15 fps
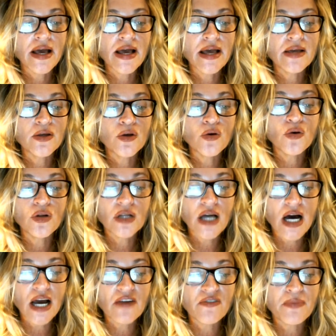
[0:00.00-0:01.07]
your
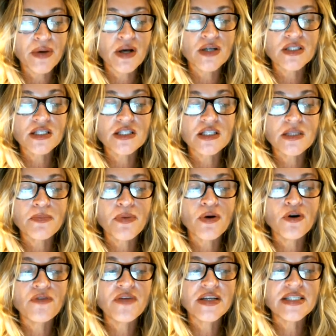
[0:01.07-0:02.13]
life, because it's the
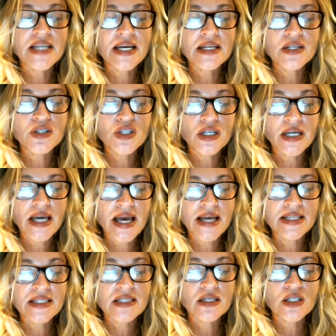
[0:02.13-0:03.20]
perfect energy,
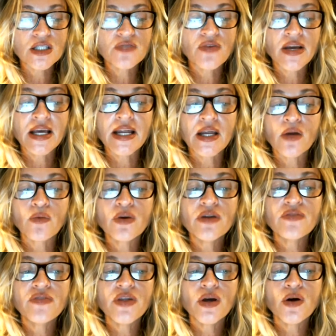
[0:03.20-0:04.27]
Cancers, for getting rid of
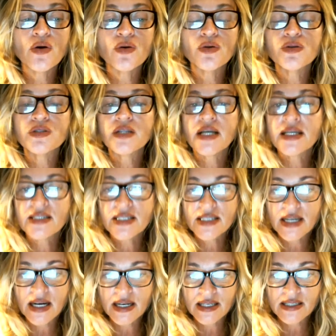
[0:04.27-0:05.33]
the old and
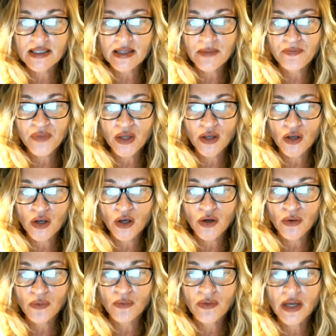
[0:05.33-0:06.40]
starting something new.
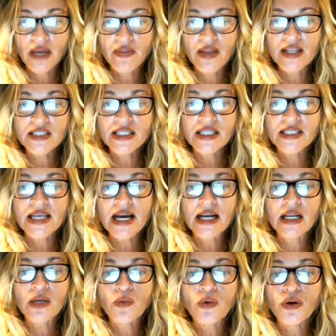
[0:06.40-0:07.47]
And that's exactly
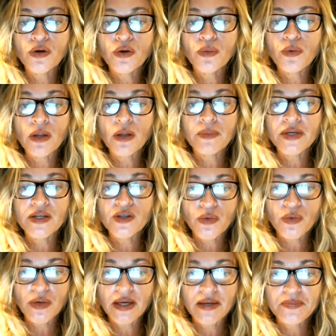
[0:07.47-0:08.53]
what you want to be
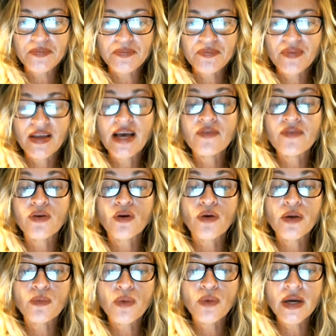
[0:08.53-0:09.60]
doing. Have a
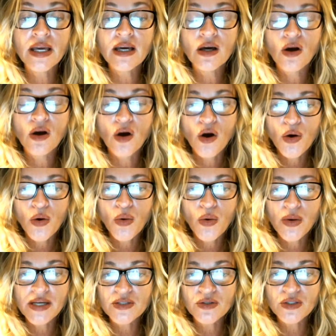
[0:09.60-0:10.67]
great week.
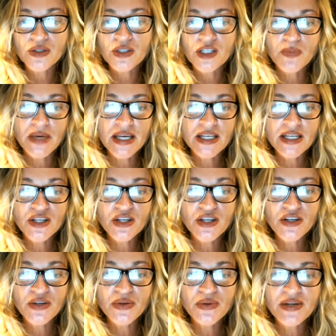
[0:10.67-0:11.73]
Always good to speak to
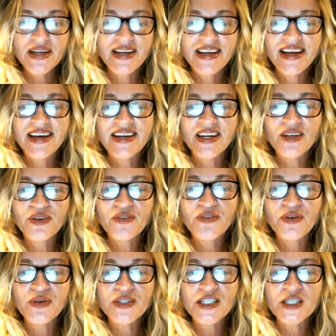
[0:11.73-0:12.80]
you. And I look
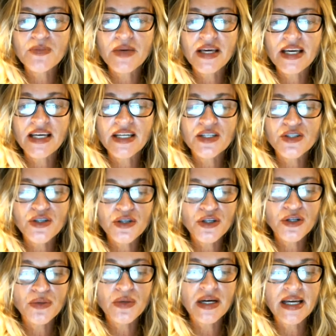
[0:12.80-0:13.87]
forward to speaking to
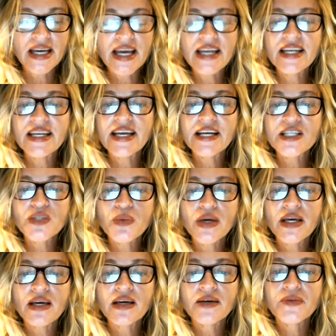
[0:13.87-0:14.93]
you again next week